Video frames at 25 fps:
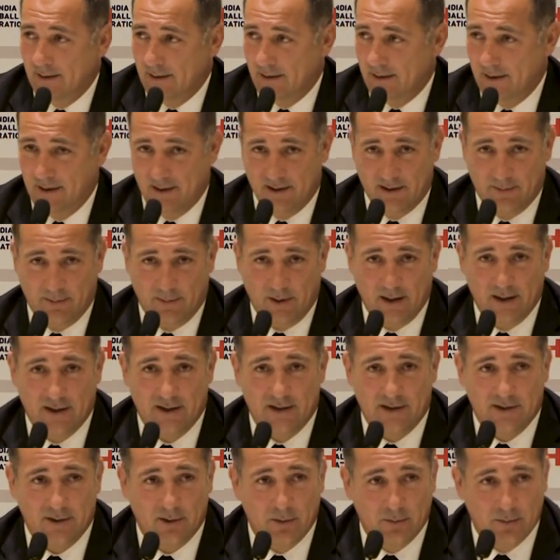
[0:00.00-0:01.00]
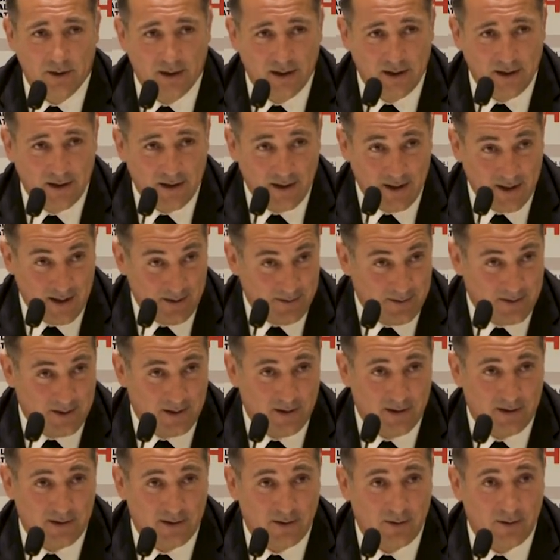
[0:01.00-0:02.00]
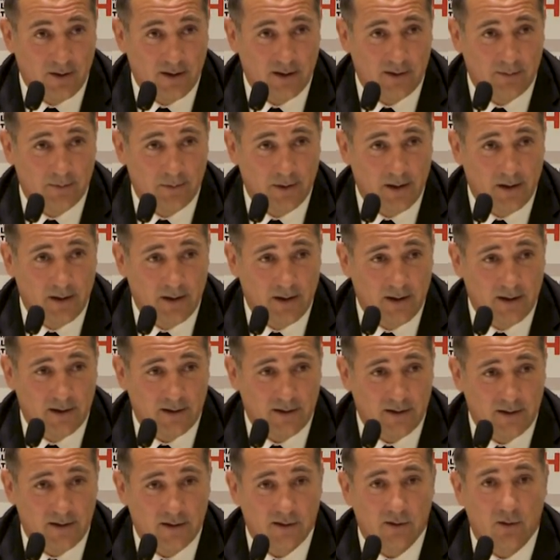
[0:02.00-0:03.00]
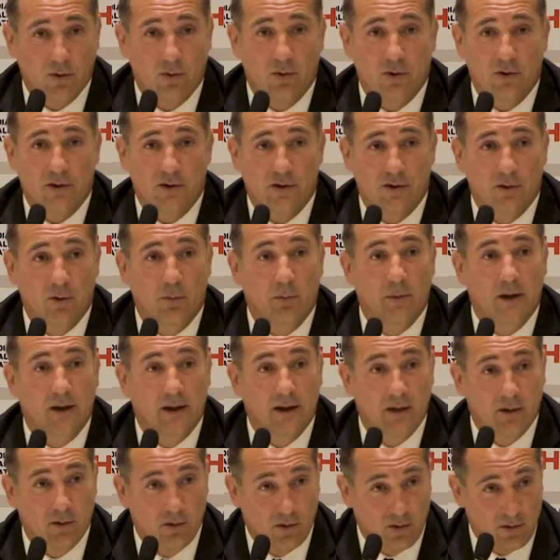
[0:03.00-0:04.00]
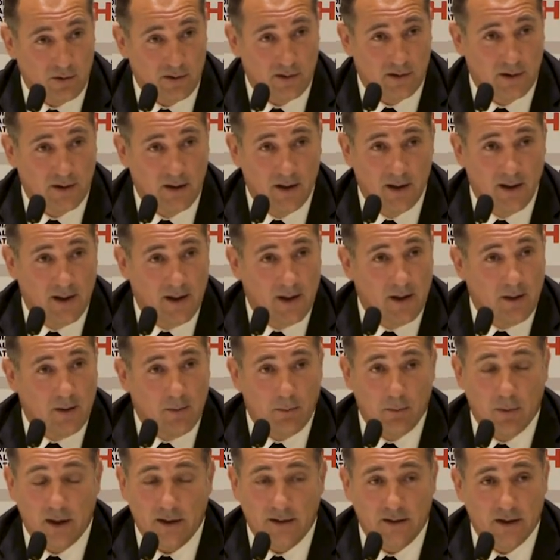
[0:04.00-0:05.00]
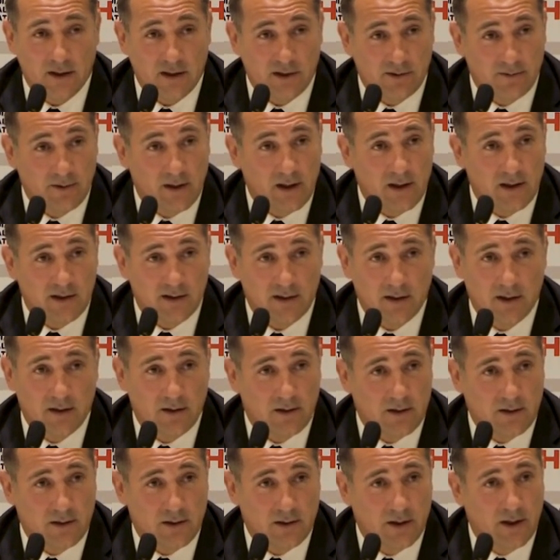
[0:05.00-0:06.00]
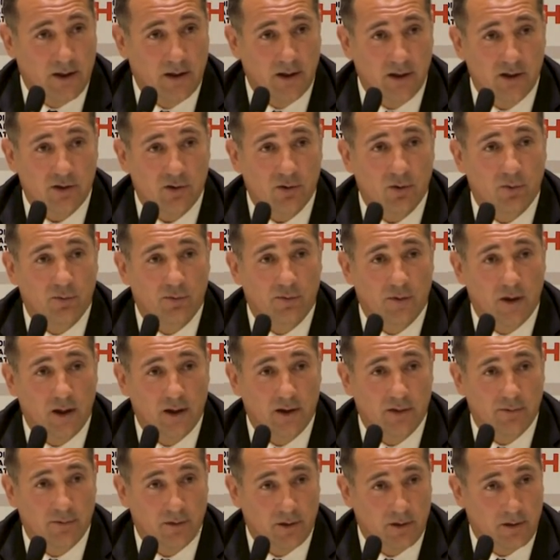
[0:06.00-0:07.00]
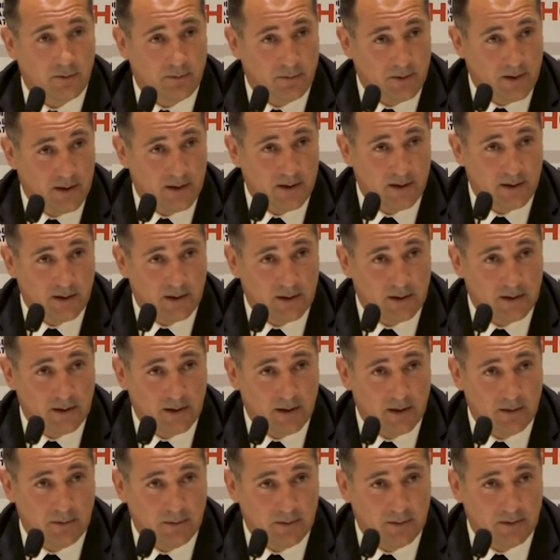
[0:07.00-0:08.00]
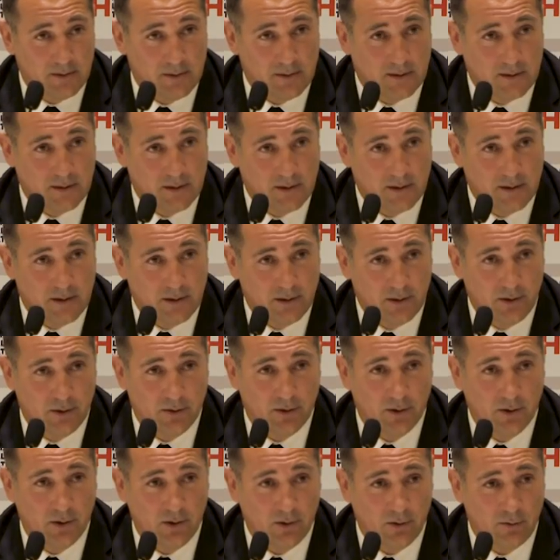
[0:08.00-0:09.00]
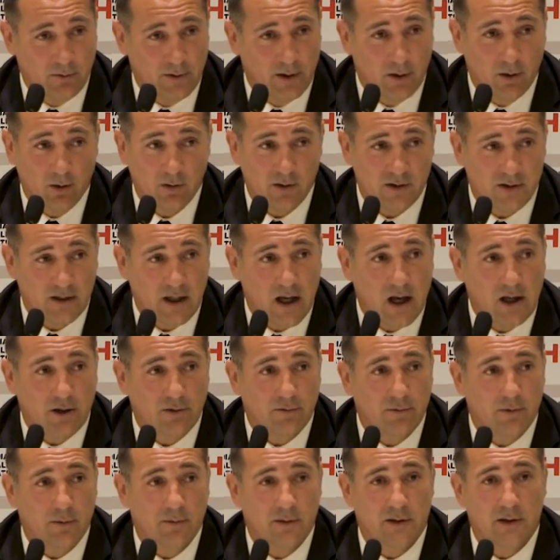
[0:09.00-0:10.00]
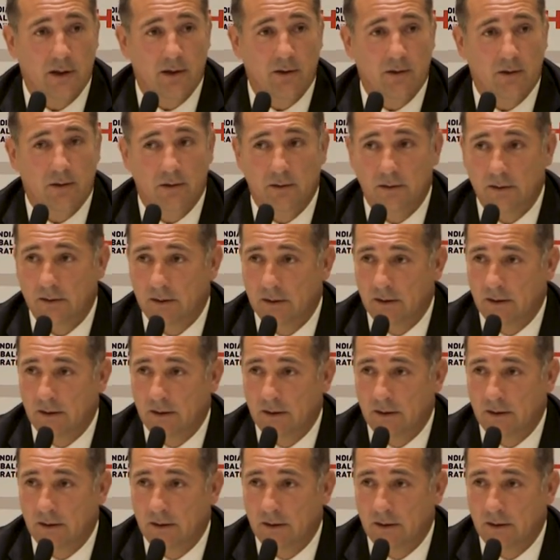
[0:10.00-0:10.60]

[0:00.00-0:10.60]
He's played so many games. He's so experienced, scored so many goals. But as well as others, he needs to fight for the place in the team. You know, we all start from zero.